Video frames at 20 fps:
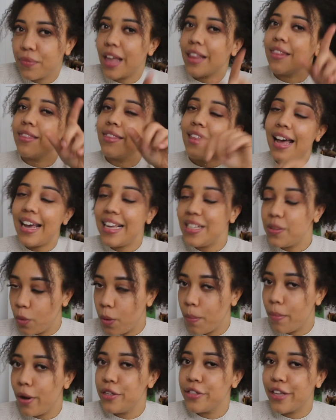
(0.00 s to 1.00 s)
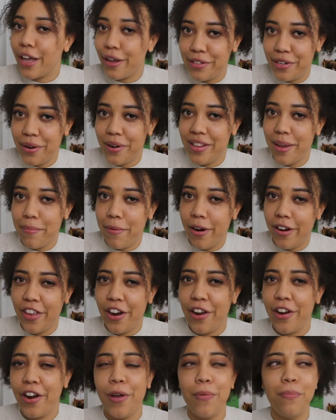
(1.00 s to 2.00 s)
That is what most girls do on their period. They
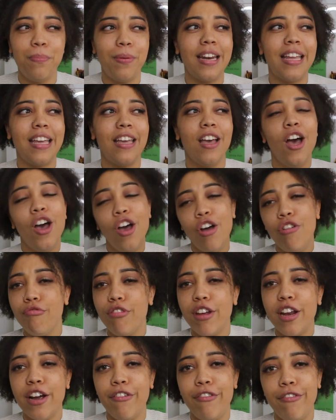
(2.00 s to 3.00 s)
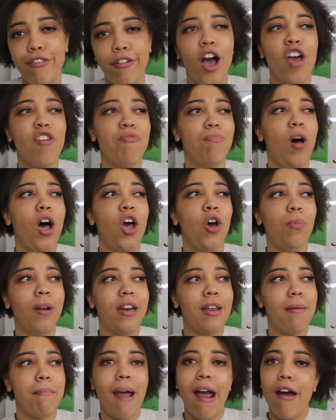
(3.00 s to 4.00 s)
don't go bloody running a 5-mile
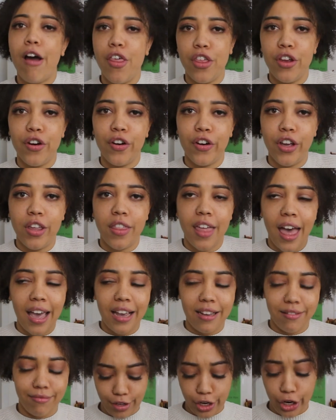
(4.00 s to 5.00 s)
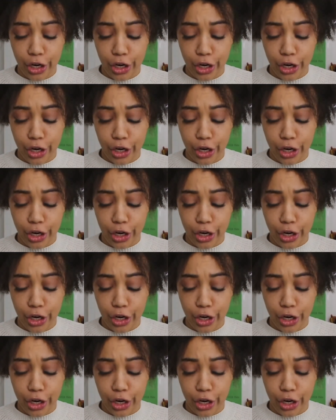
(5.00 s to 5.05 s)
bloody marathon, do they?